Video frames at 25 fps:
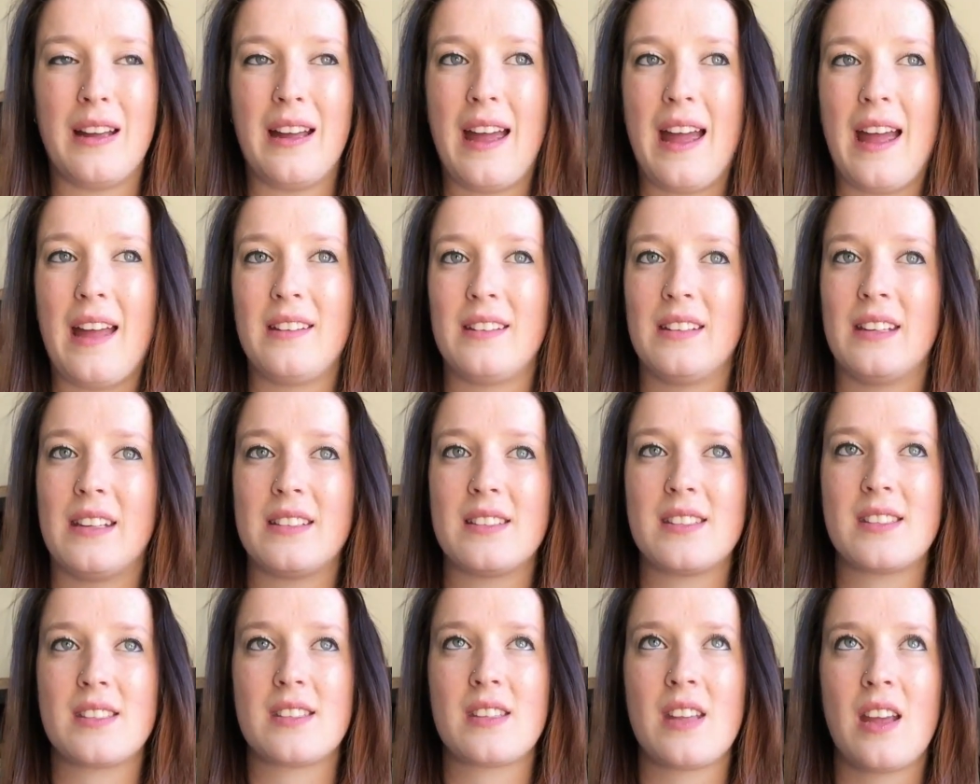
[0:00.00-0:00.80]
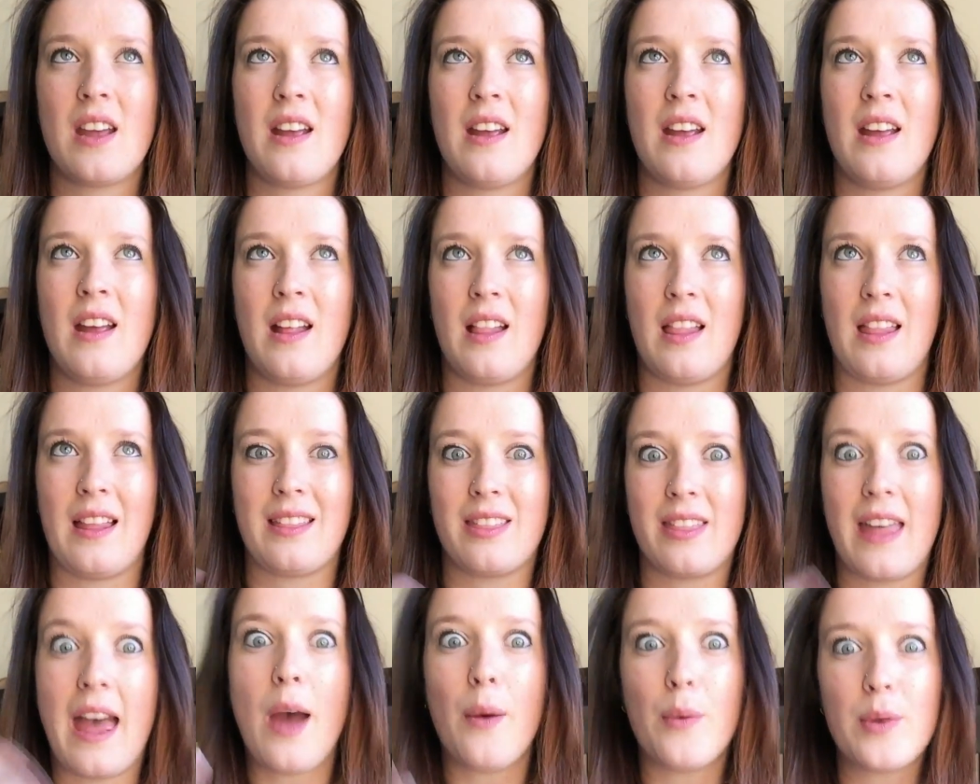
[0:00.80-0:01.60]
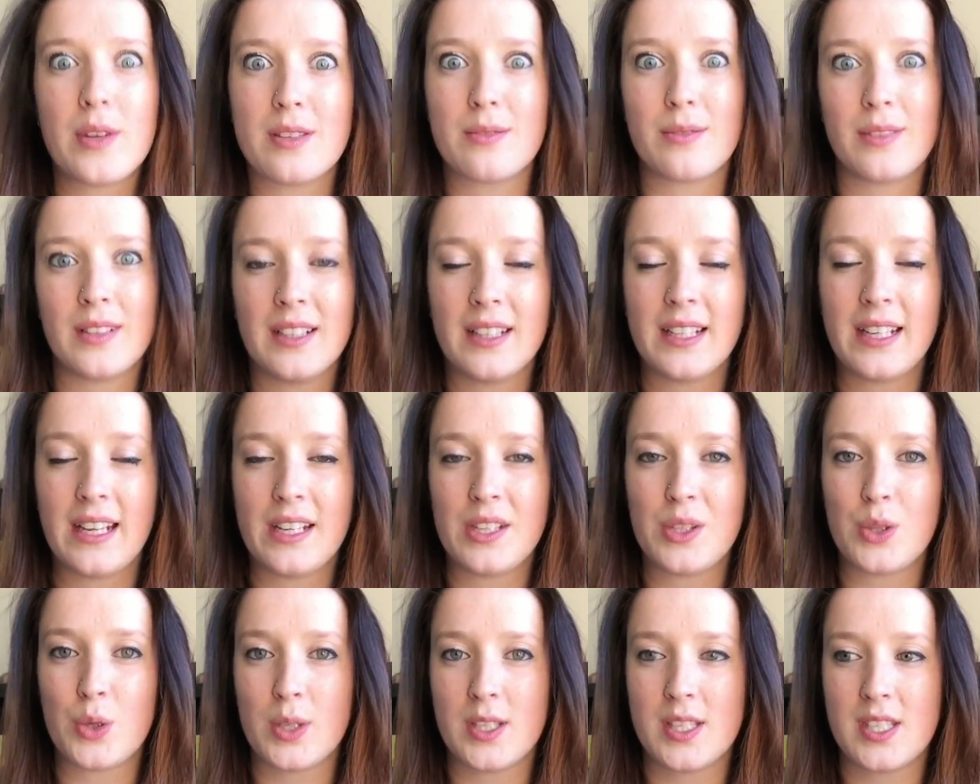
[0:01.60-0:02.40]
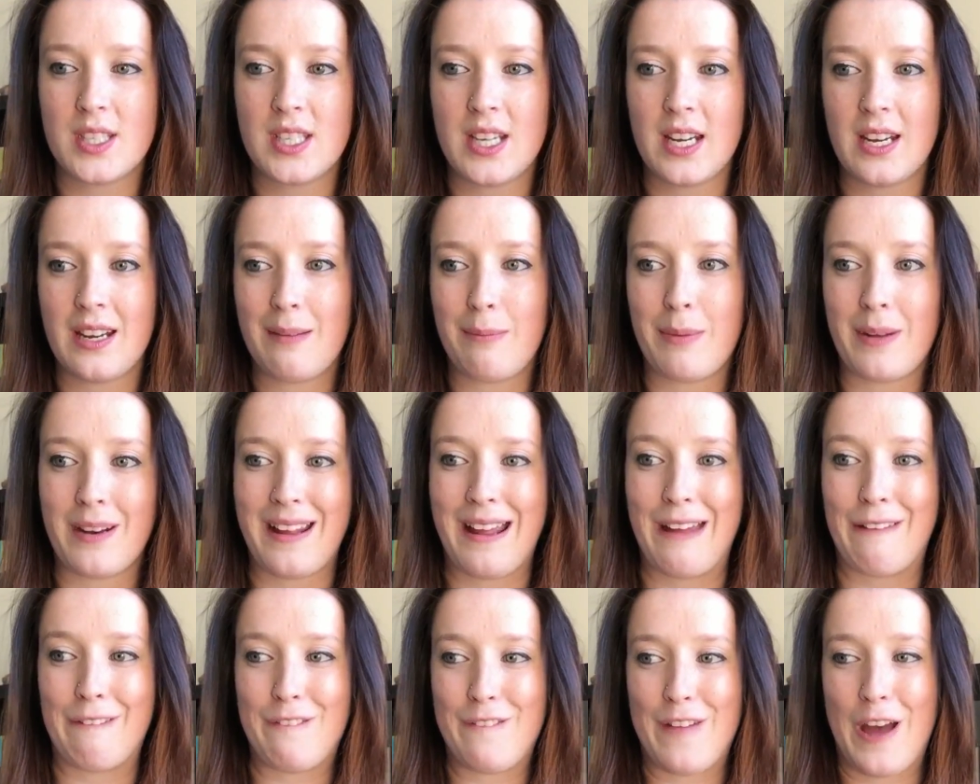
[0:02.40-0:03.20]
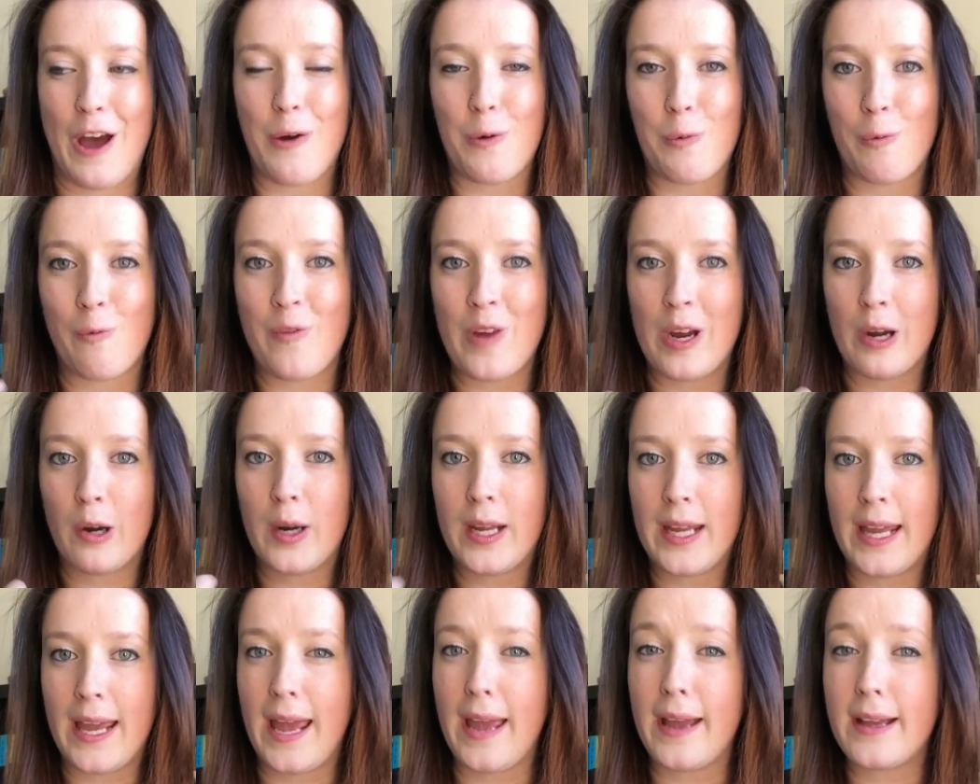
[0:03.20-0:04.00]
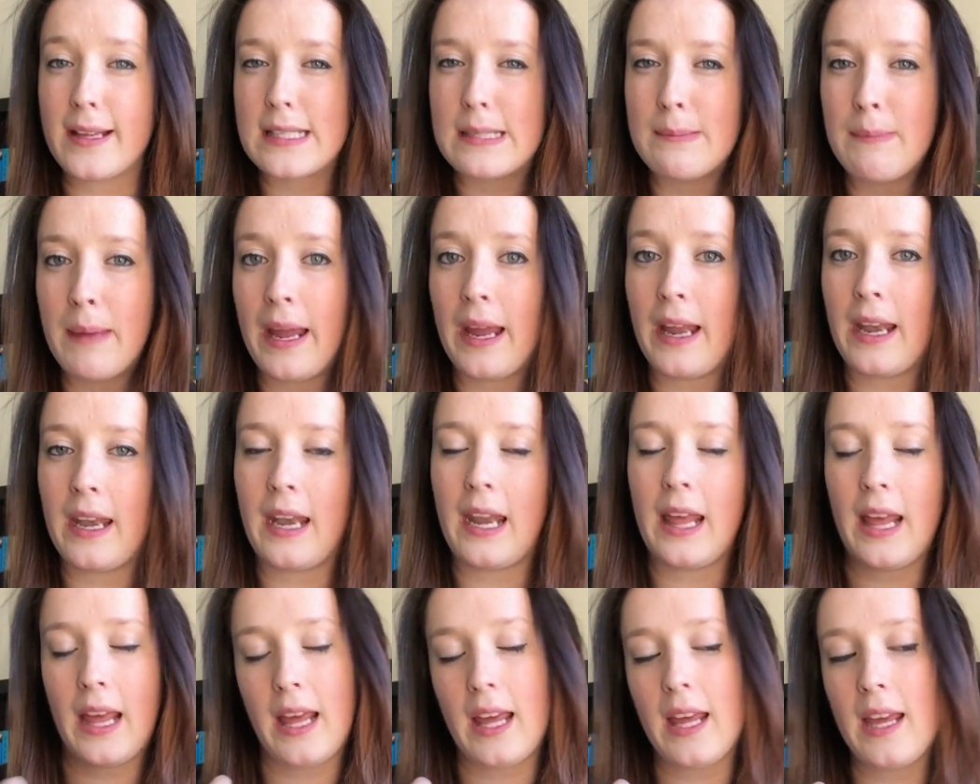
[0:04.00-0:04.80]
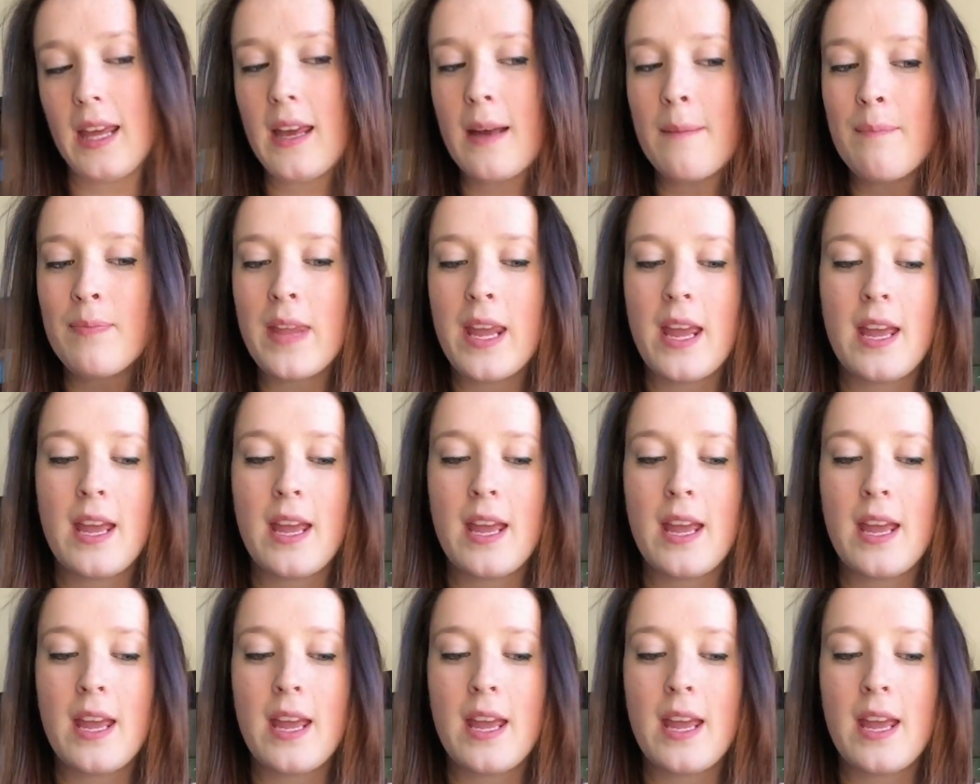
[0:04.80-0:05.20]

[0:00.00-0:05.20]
and it's like, that was really interesting, but it felt very X-Men-y.